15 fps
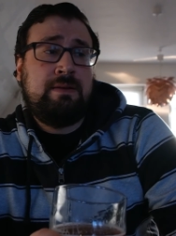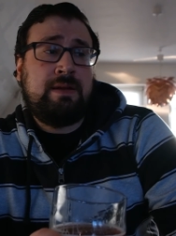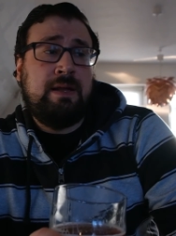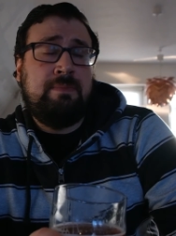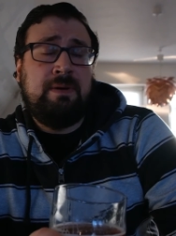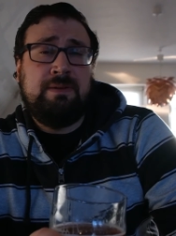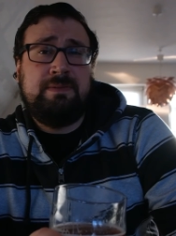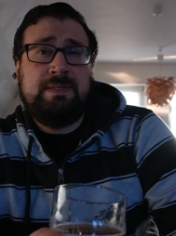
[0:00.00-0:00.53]

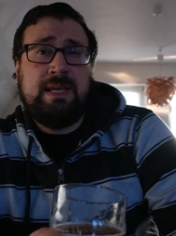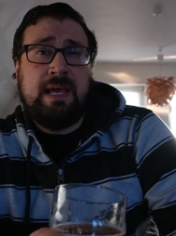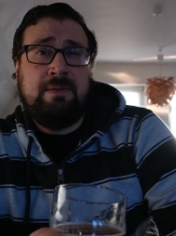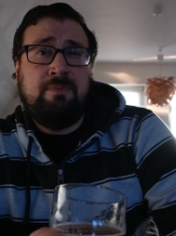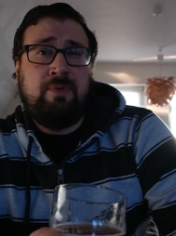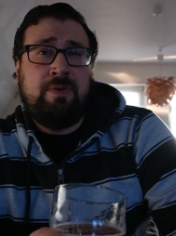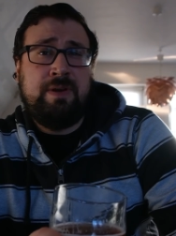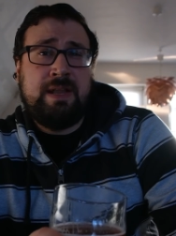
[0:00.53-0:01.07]
Got about
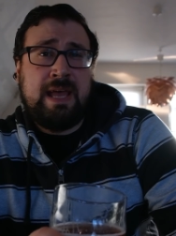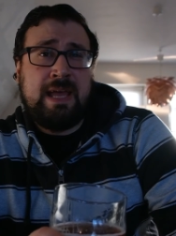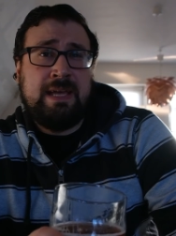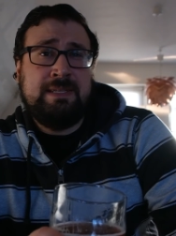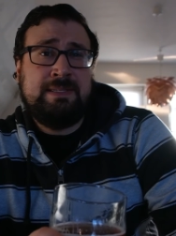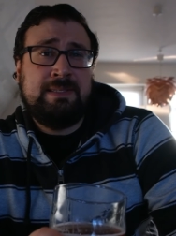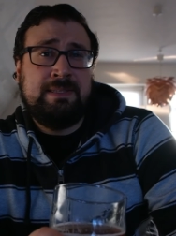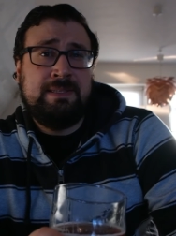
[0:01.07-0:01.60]
ten more
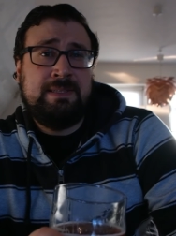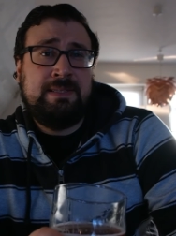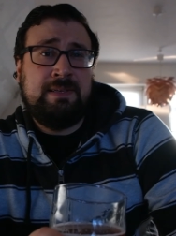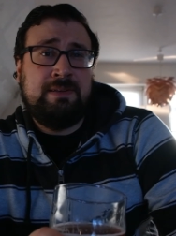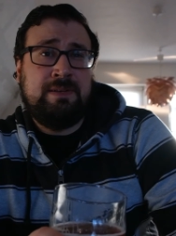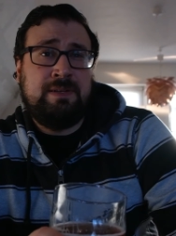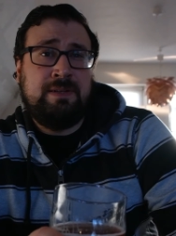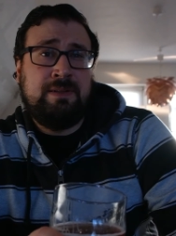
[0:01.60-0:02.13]
days
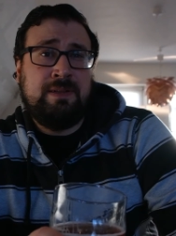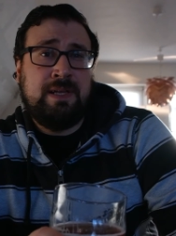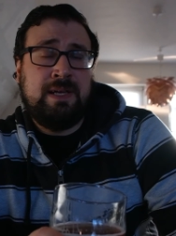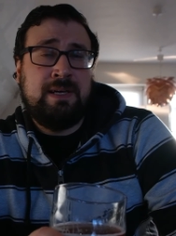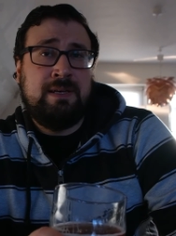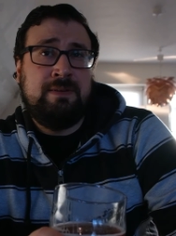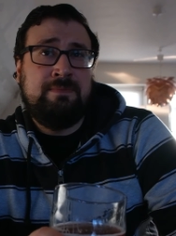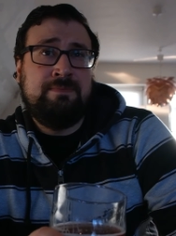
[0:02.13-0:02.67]
until
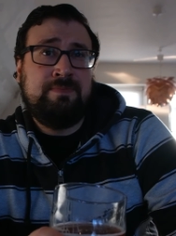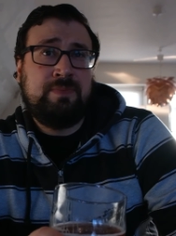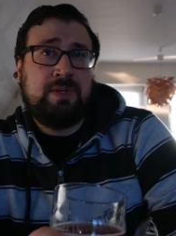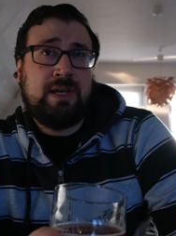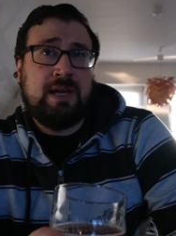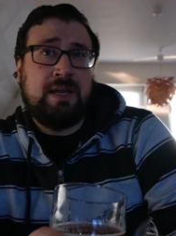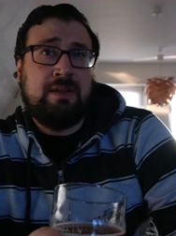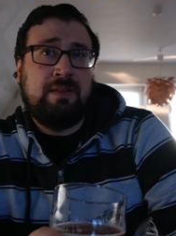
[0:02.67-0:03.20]
um,
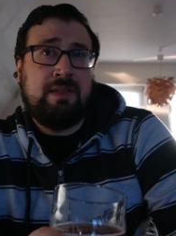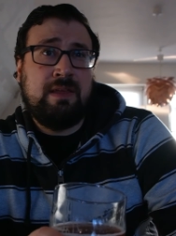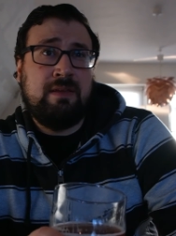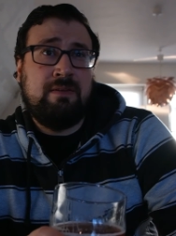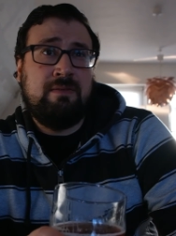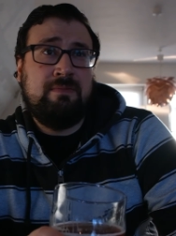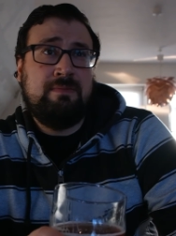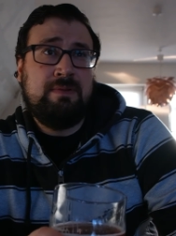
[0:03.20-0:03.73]
kind of
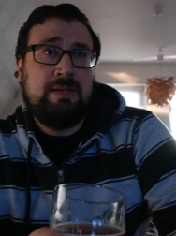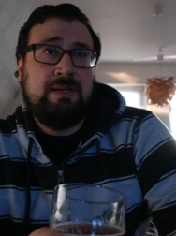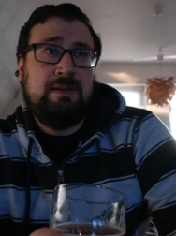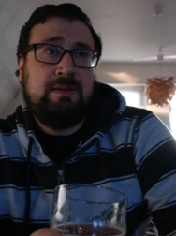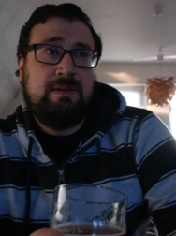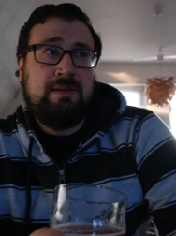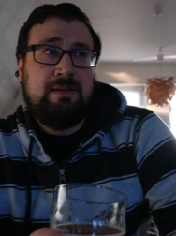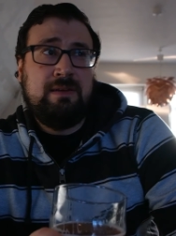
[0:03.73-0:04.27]
the
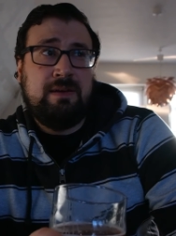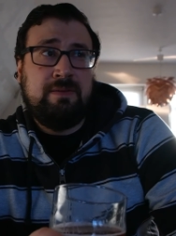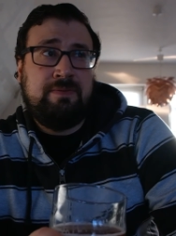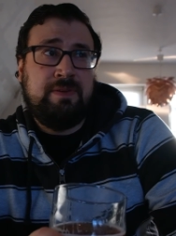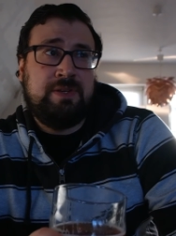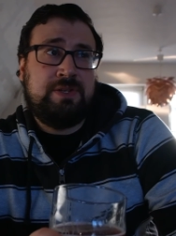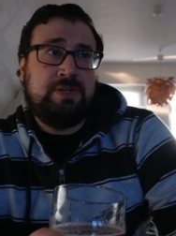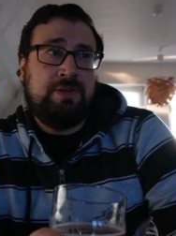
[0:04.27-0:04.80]

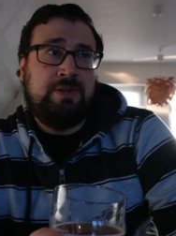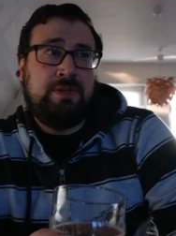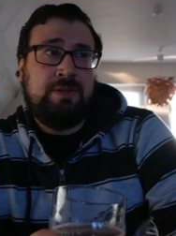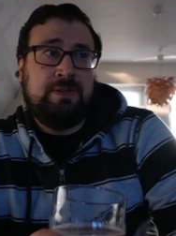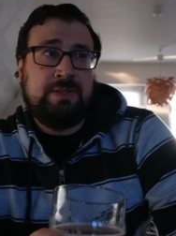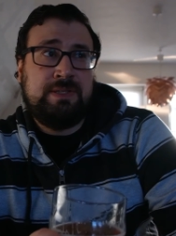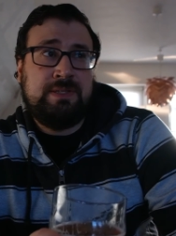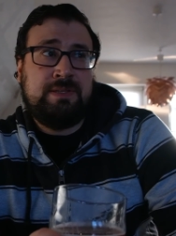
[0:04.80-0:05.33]

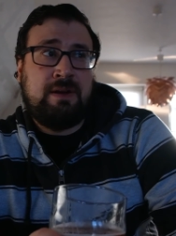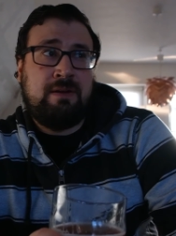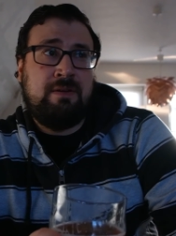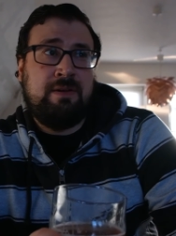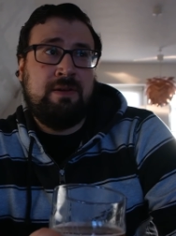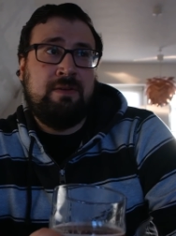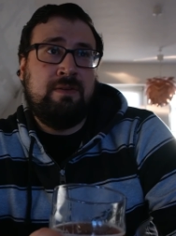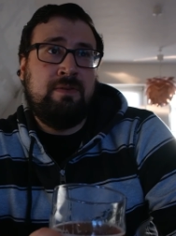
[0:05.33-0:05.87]
official
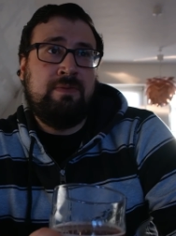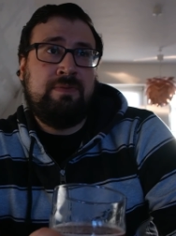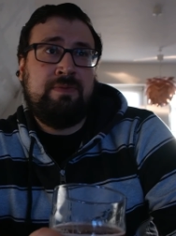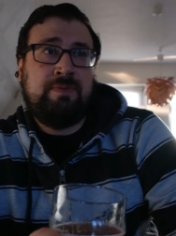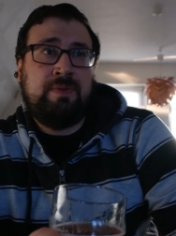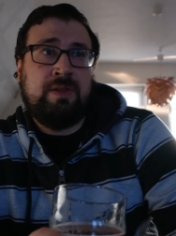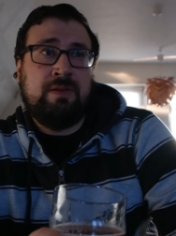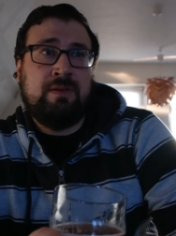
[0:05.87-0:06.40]
start of
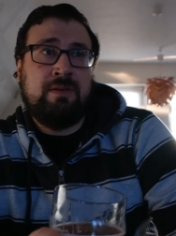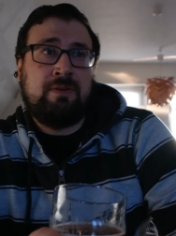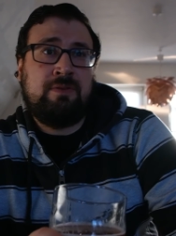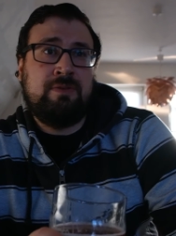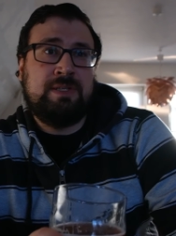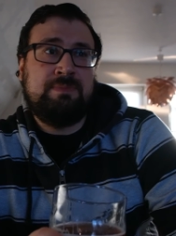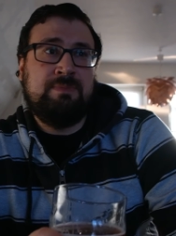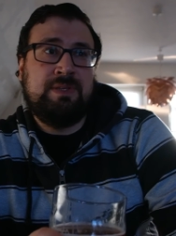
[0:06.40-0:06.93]
the
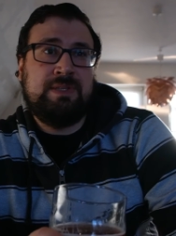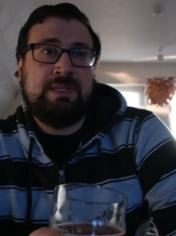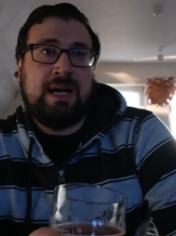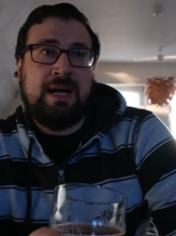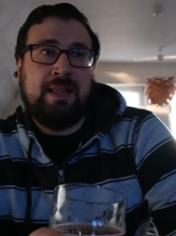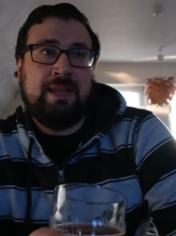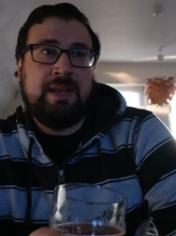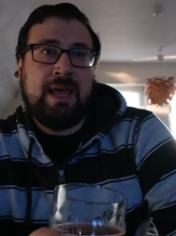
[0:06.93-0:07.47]
Christmas
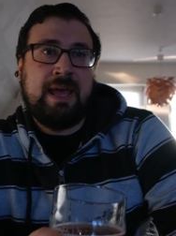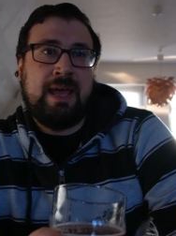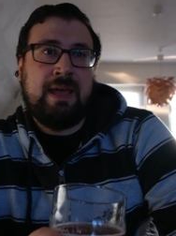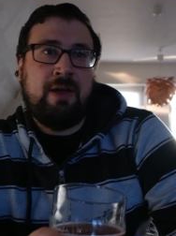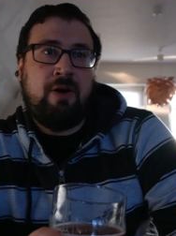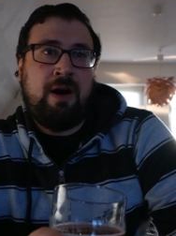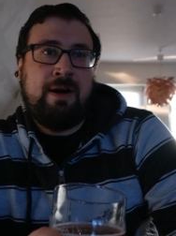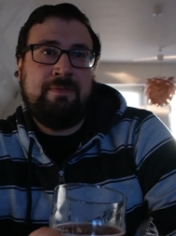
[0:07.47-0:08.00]

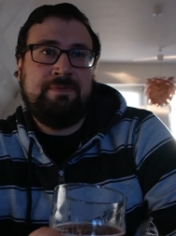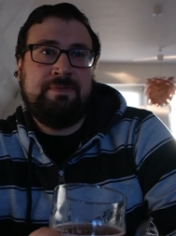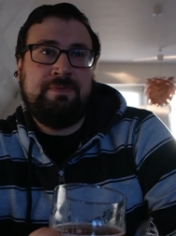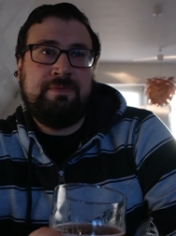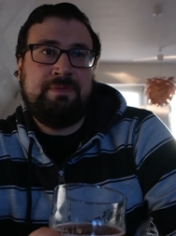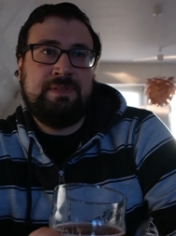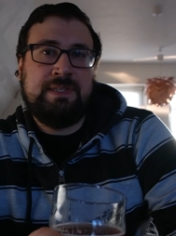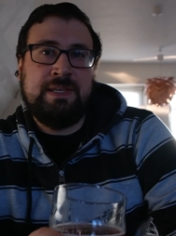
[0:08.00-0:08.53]
holiday off
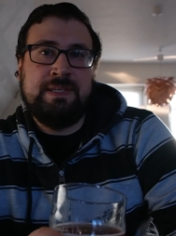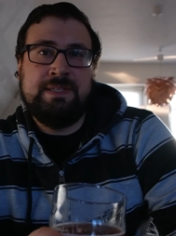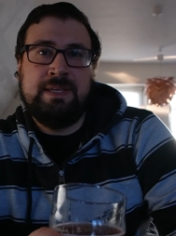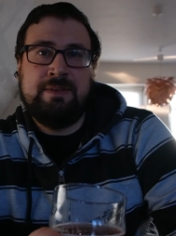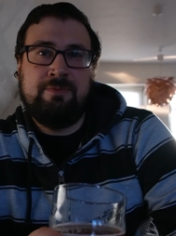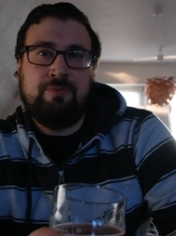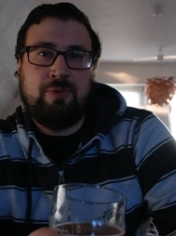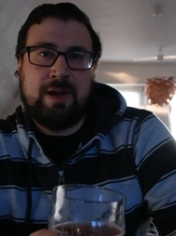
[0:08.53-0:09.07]

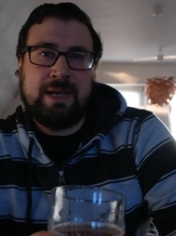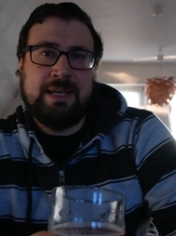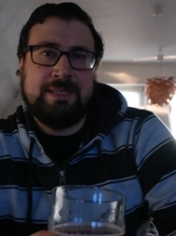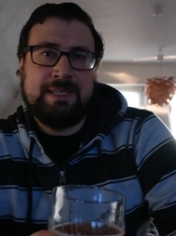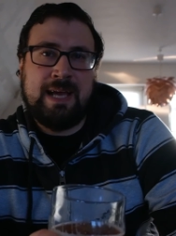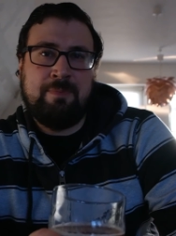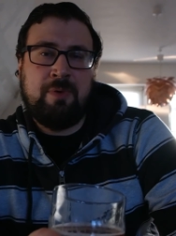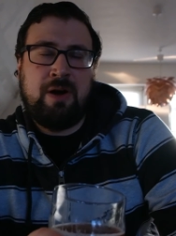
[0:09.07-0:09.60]
season where I
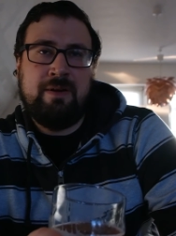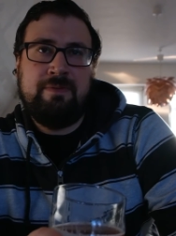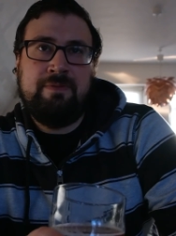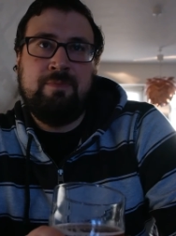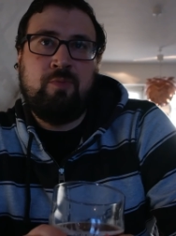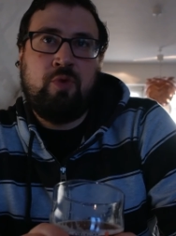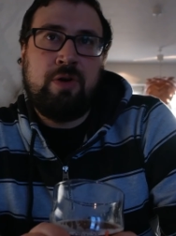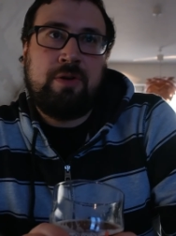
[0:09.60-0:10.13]
get time off
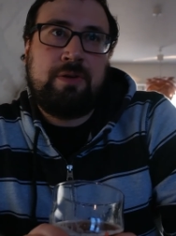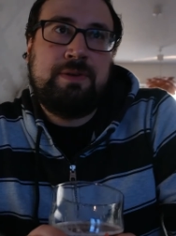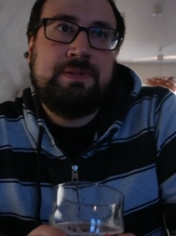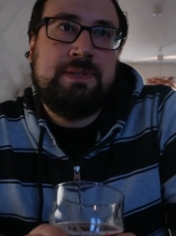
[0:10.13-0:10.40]
from work.